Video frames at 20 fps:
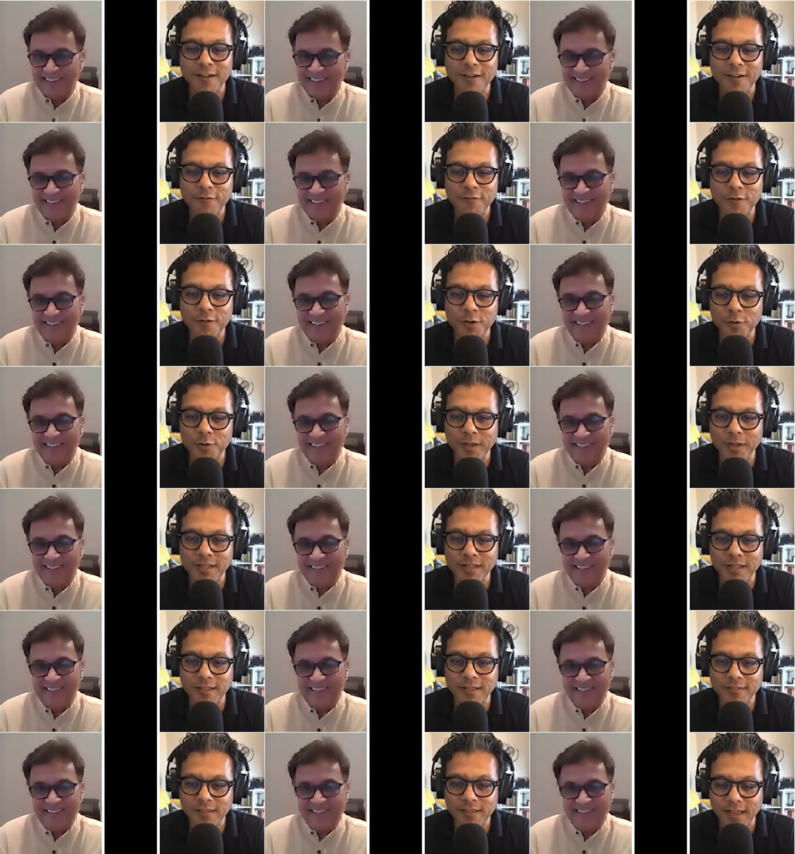Speaker 1: for doing
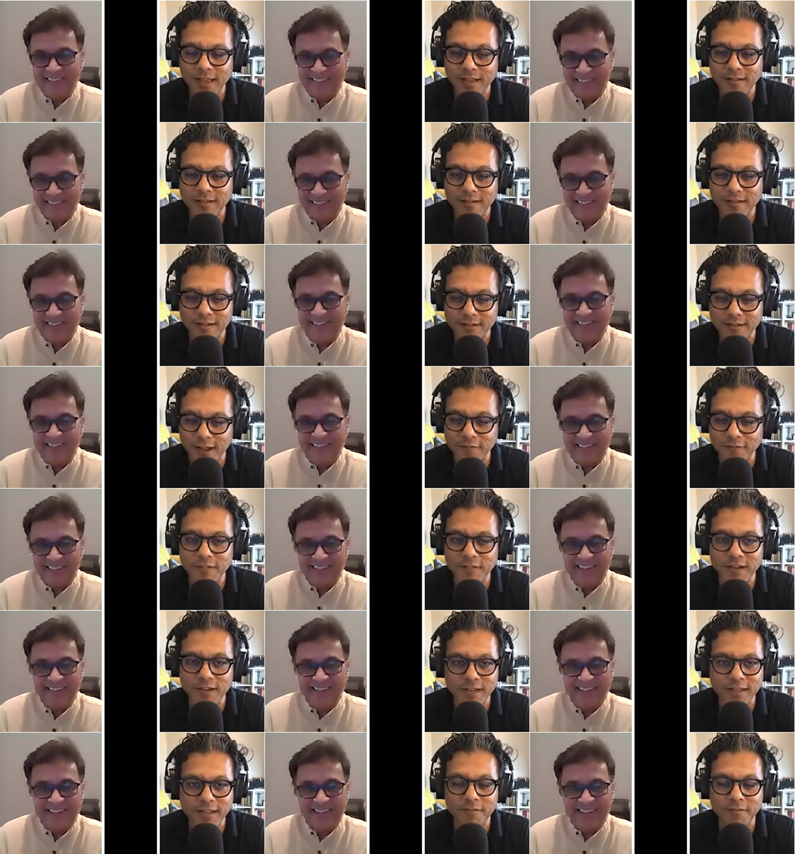this, and
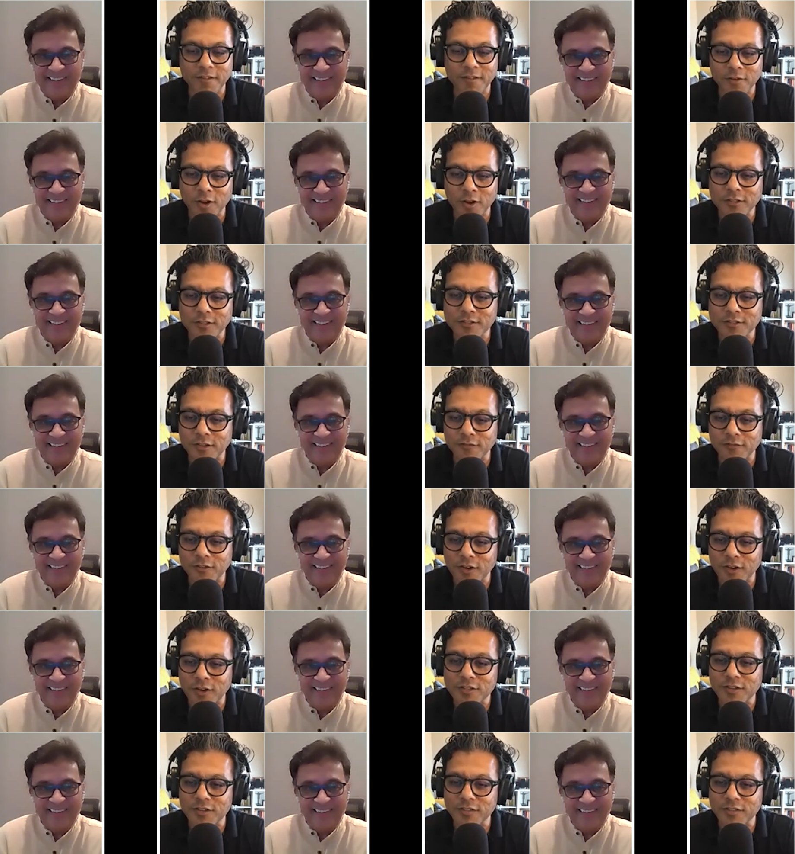definitely lots of
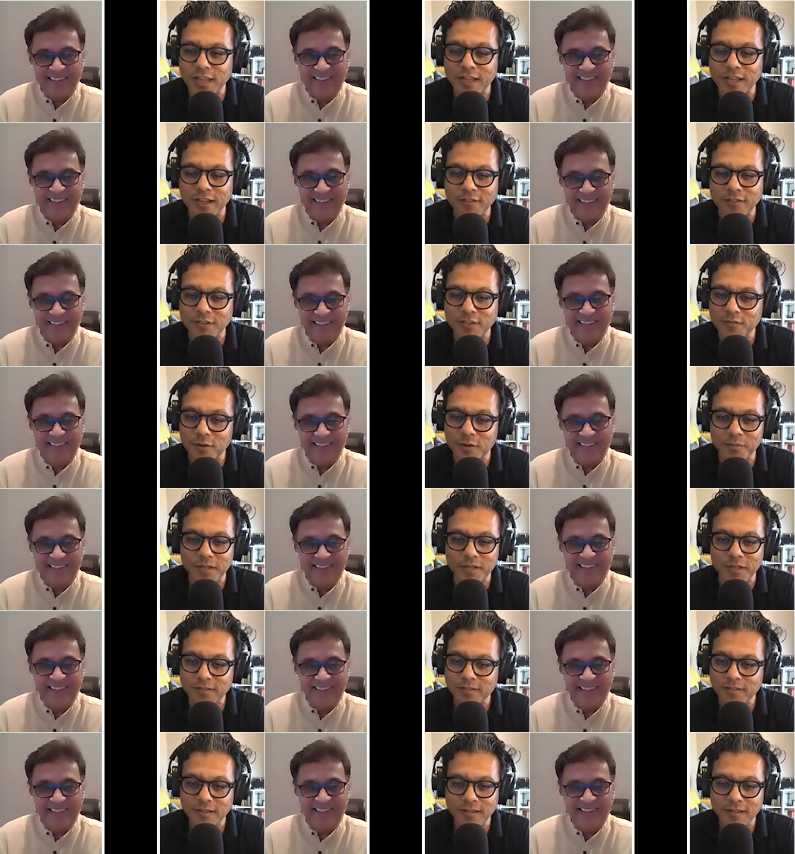takeaways from
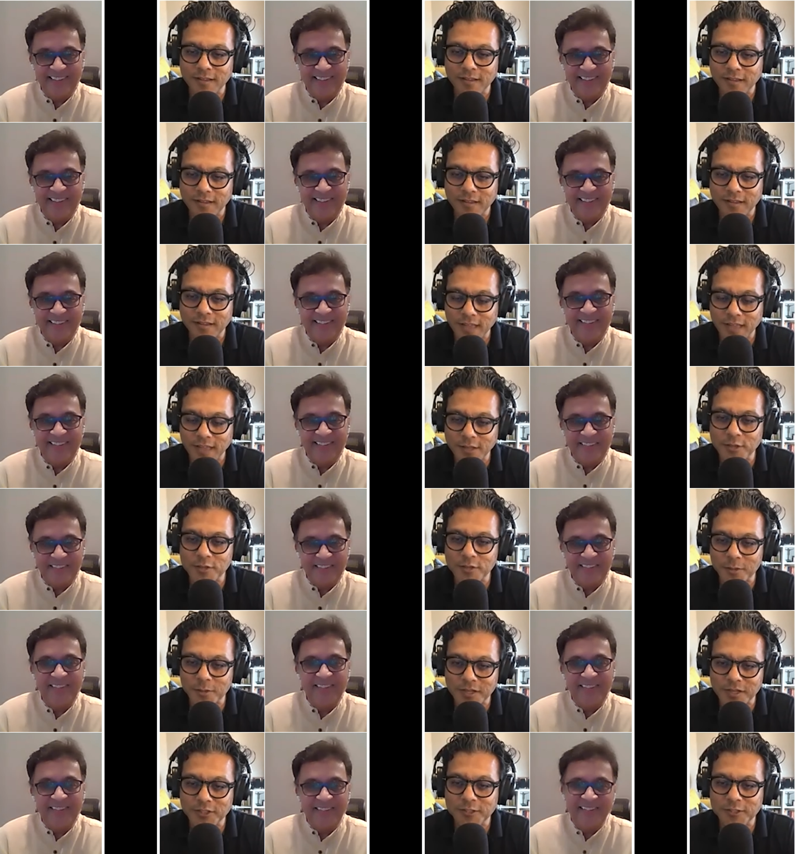this. Thank you so
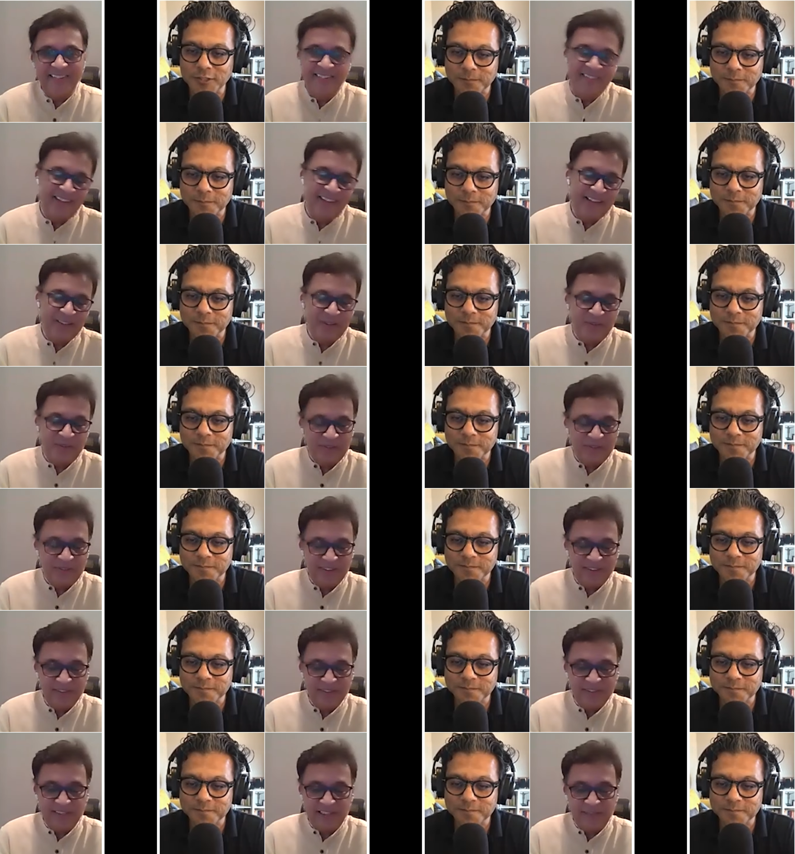much.
Speaker 2: Thank you.
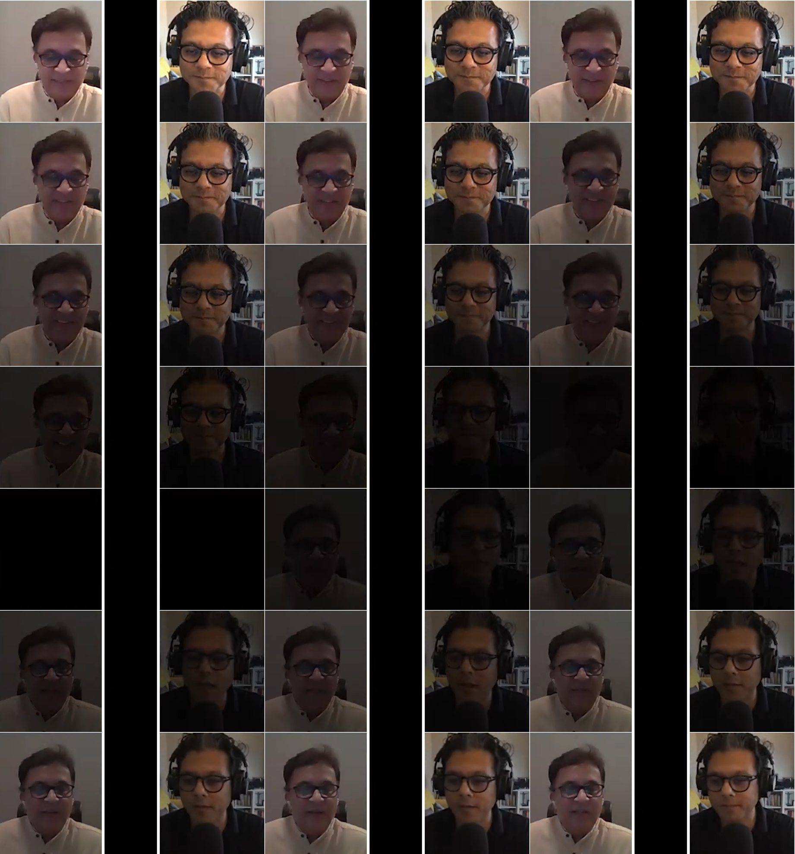It was great fun.
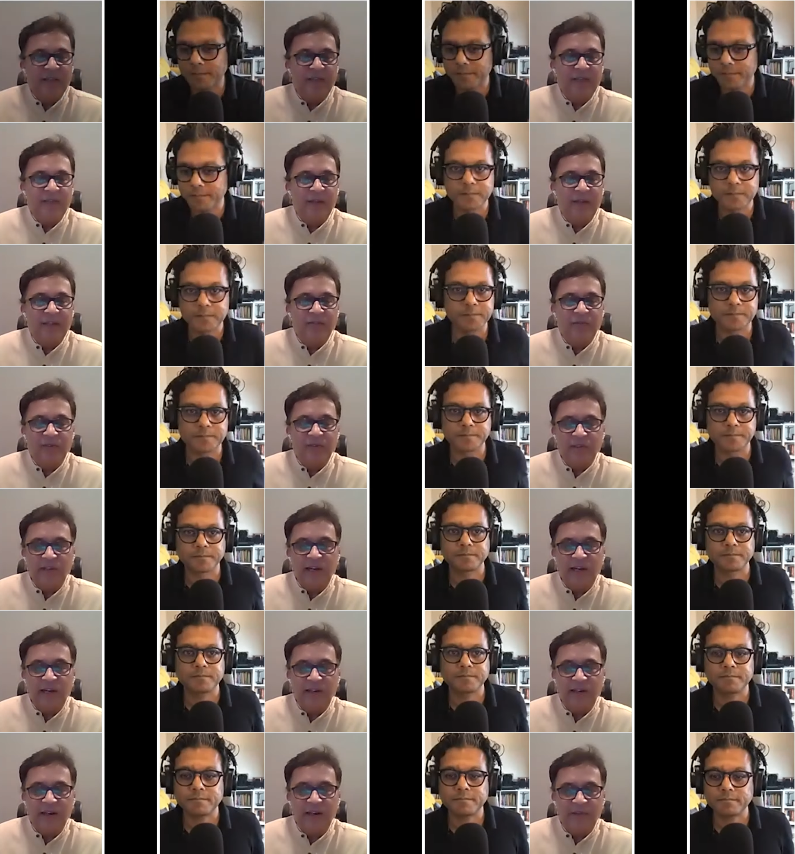Yeah. My Twitter
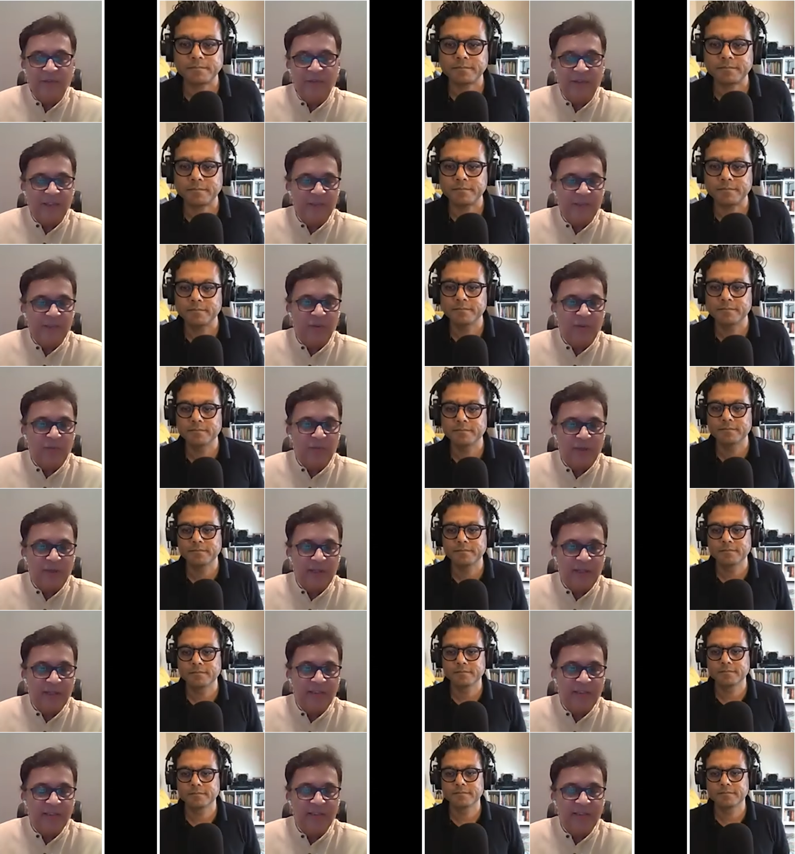handle, Facebook
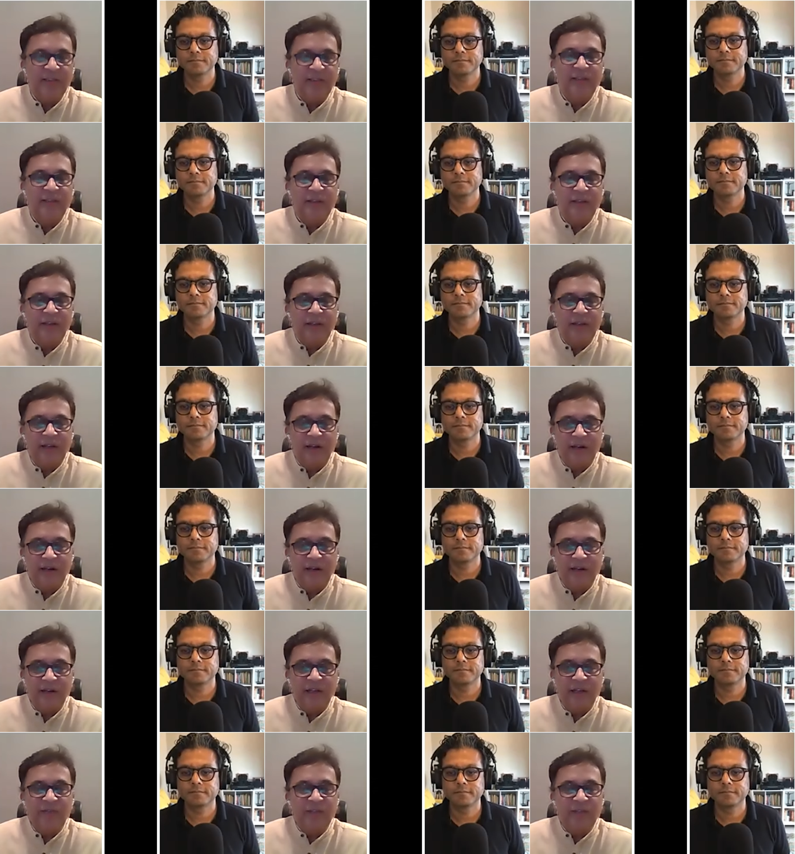page,
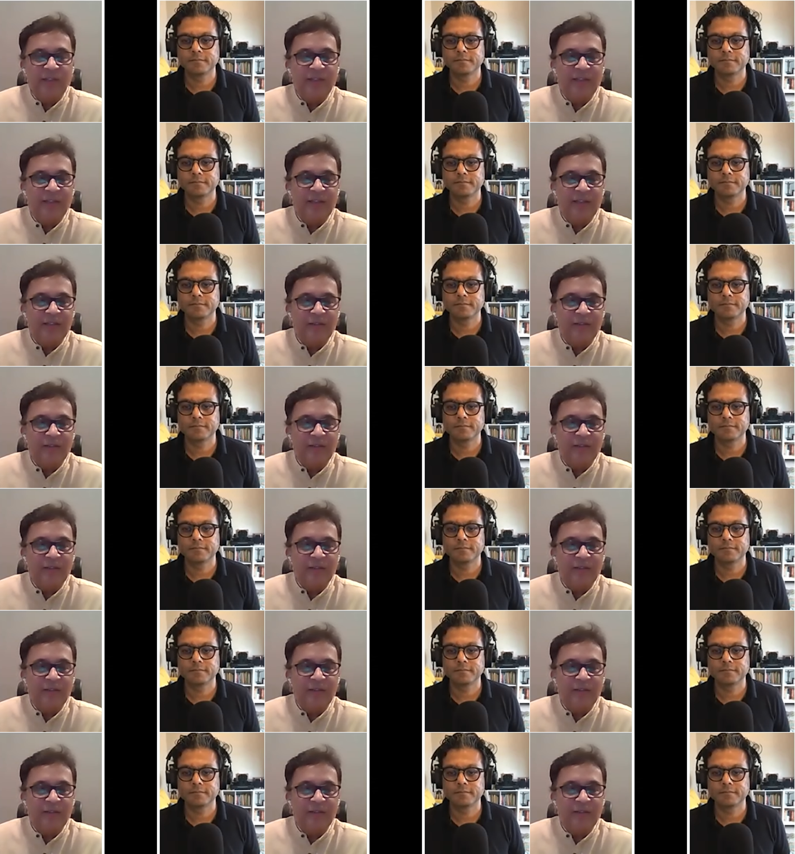everything is